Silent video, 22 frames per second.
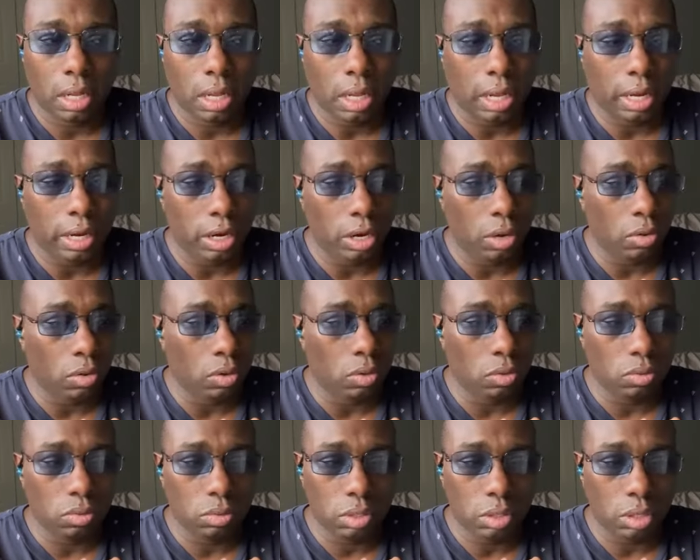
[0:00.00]
I
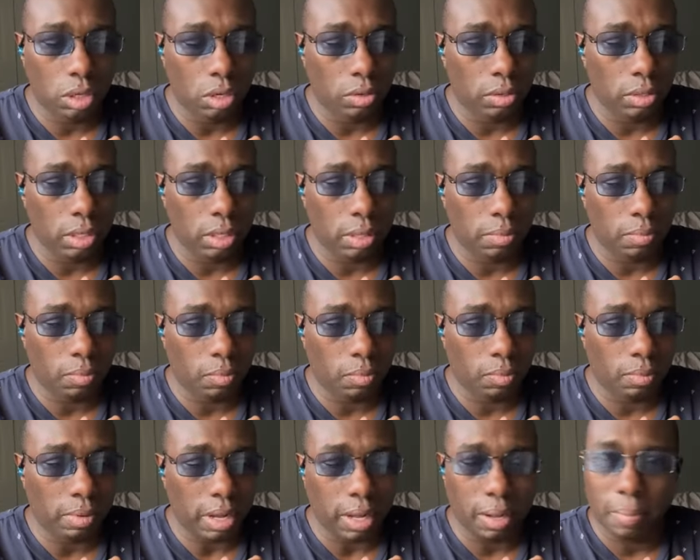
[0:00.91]
know,
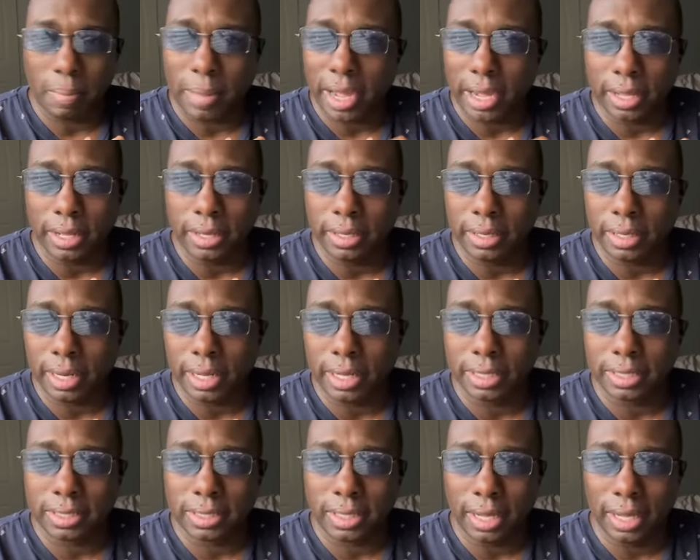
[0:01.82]
now I'm back in the
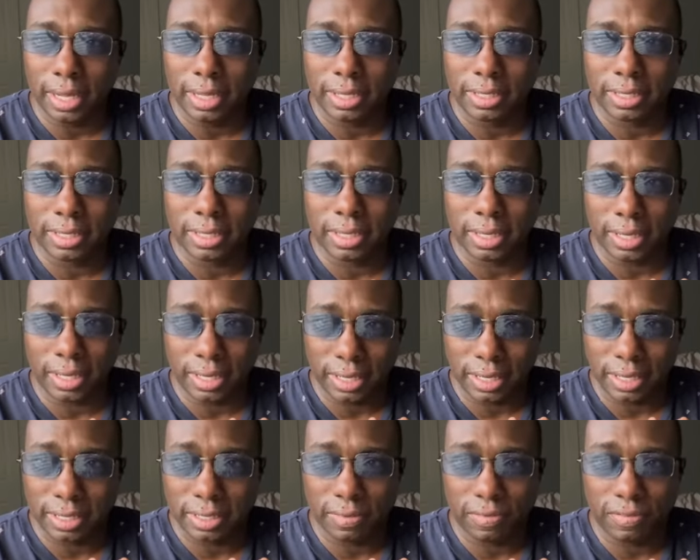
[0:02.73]
United States.
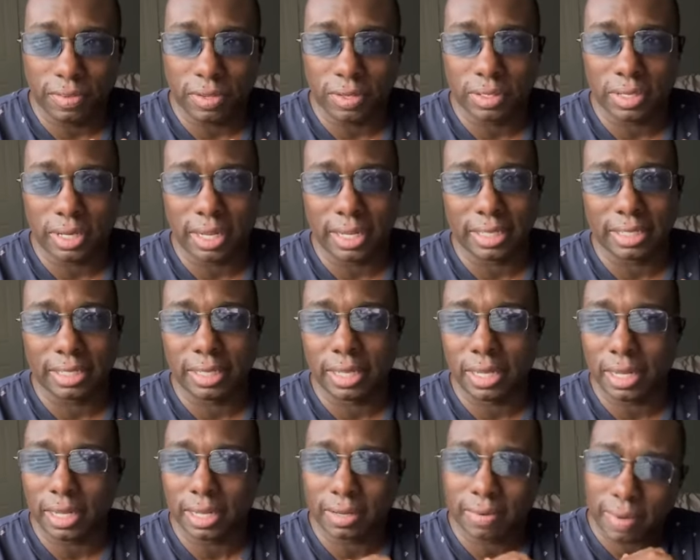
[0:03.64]
It feels like,
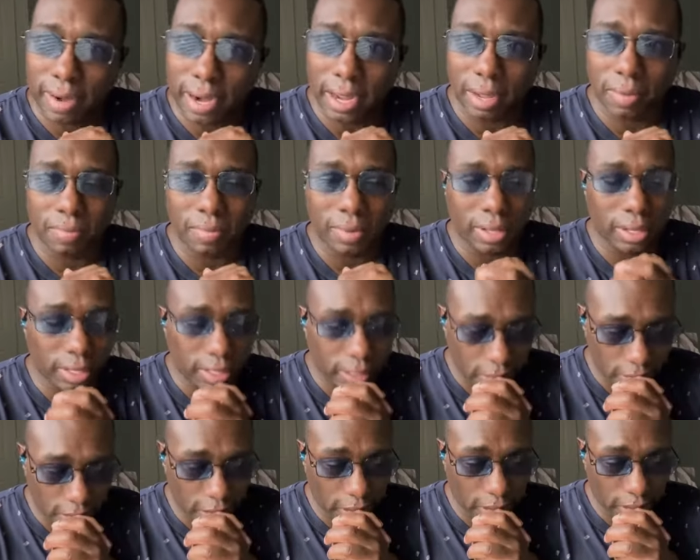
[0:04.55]
crap, man,
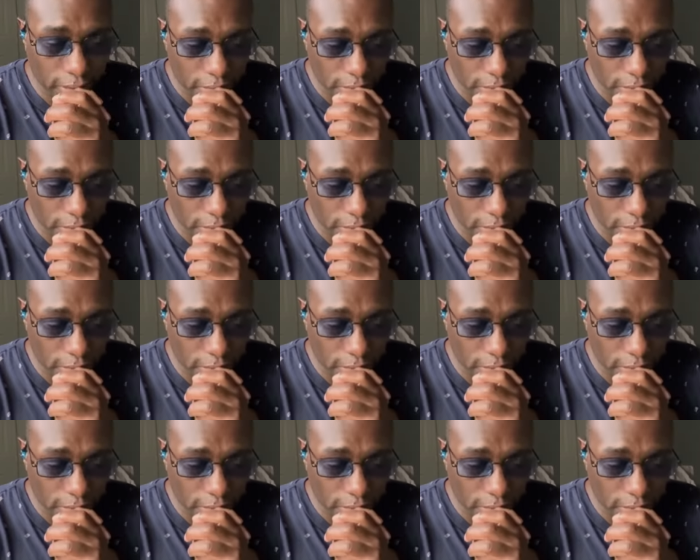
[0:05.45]
damn.